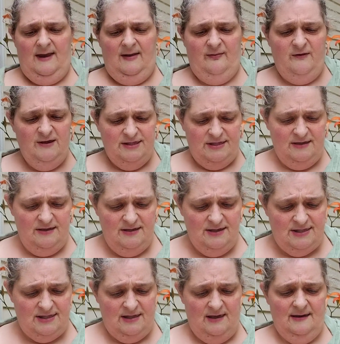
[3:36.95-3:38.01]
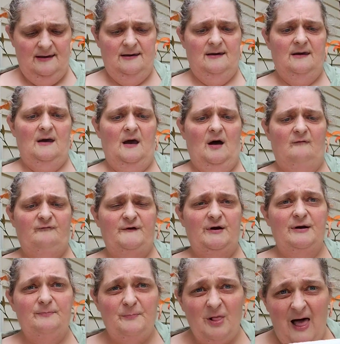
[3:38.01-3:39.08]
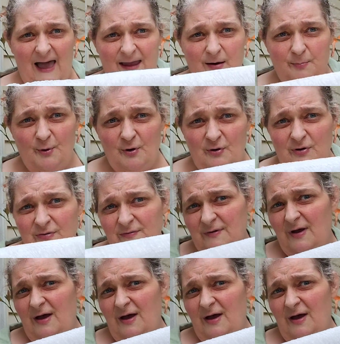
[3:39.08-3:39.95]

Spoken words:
and this is a very pliable